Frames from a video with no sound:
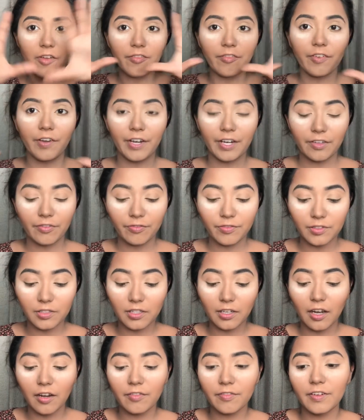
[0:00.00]
very full
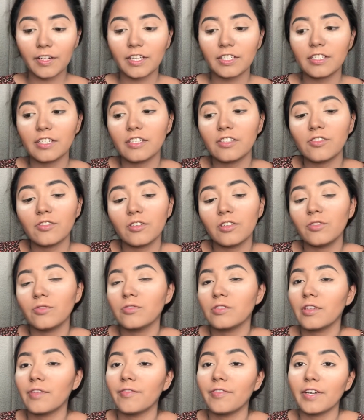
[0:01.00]
coverage is to
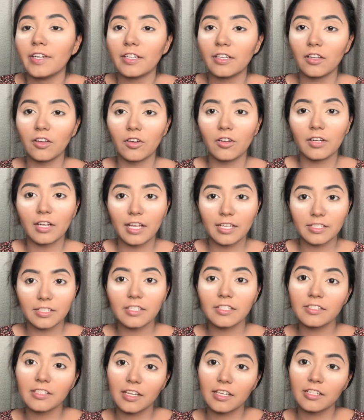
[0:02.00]
use a very long
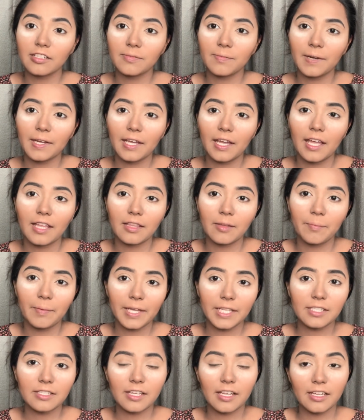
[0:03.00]
lasting setting spray, and the
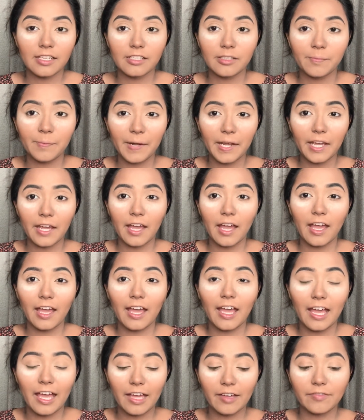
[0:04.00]
best setting spray I
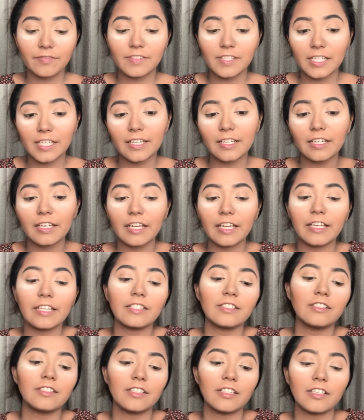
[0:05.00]
have seen
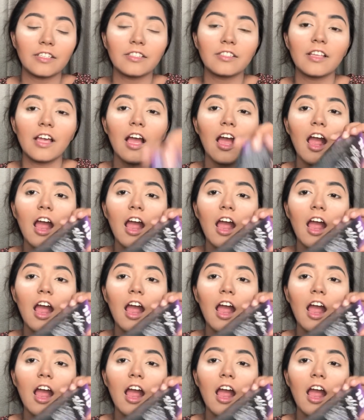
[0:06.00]
is this